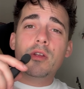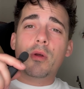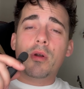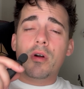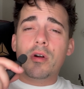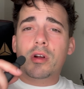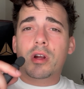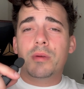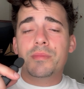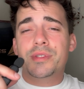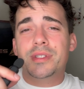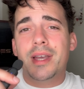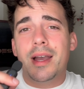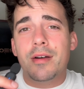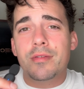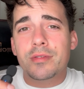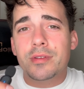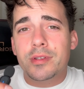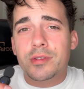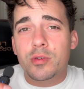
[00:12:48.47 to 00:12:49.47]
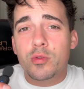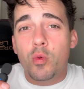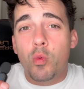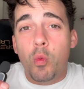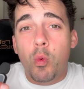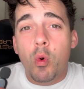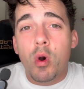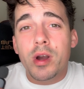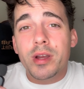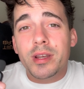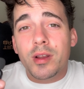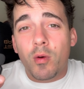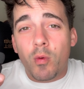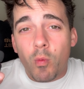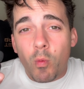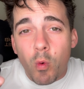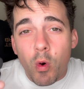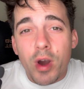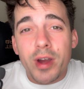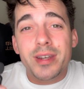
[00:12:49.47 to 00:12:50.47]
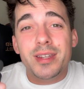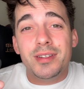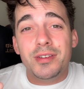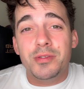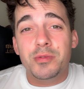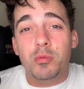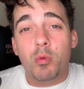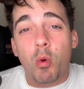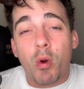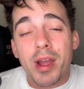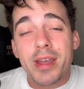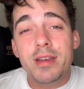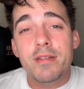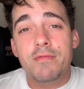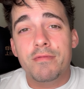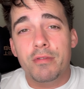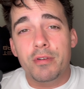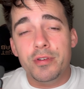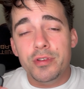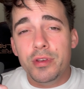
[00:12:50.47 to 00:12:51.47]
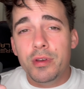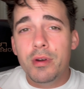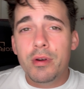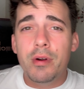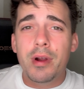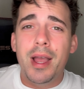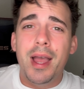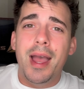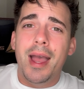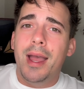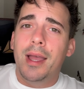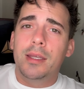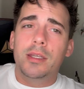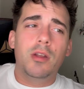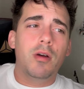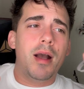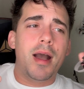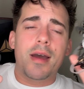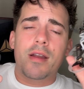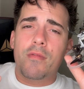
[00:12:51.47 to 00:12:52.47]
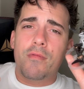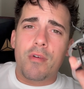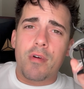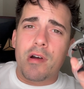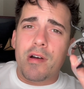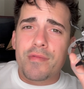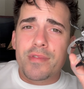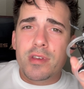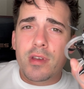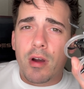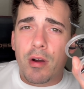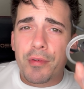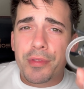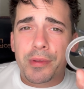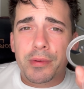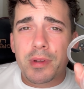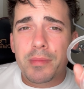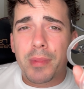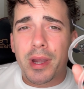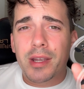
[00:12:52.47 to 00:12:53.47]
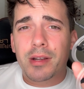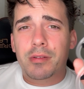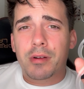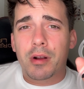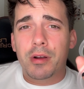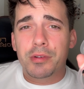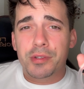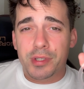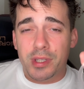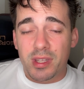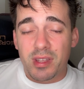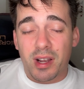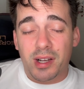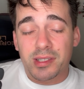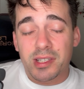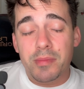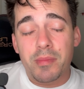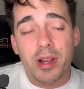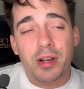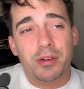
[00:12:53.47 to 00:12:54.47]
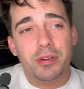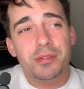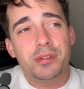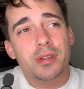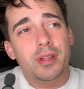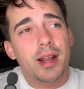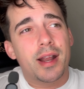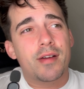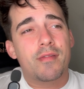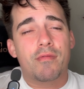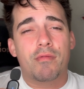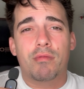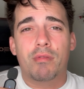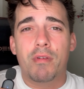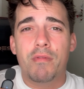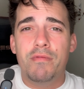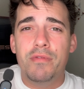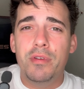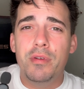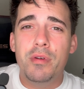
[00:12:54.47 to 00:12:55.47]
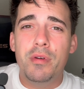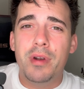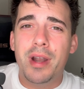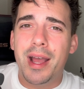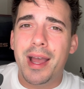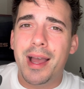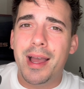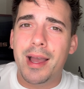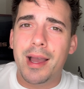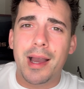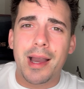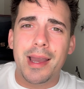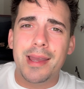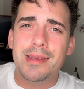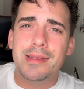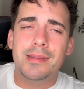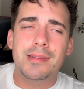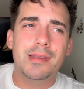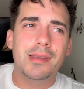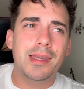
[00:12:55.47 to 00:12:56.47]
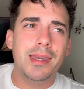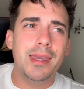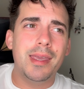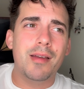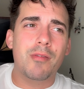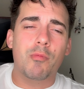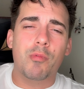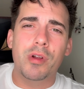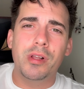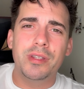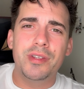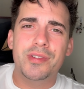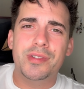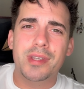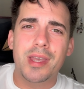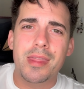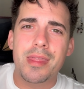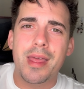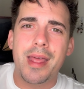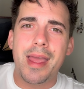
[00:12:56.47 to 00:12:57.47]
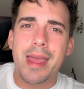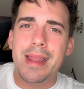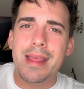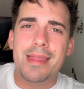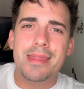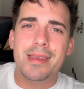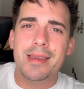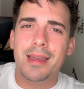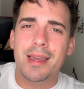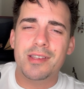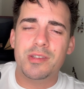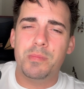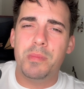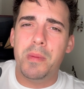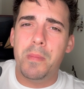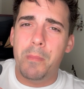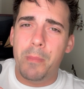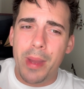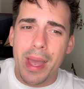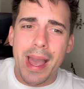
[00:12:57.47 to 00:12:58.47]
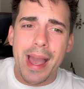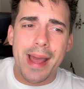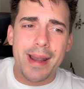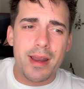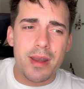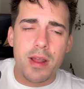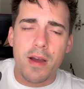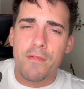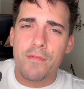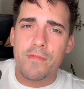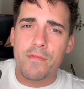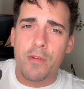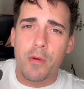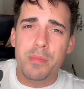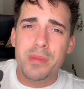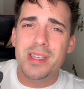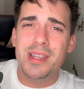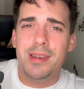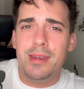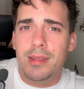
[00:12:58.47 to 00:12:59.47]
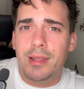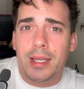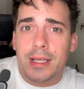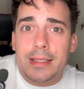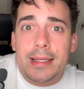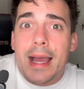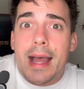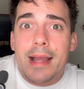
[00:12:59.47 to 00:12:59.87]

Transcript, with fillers: You know, it all comes down to what one is right for you. You know, out of all the O3 micros, deducted micros that I've reviewed, I, I can't really say that anything has been bad enough for me like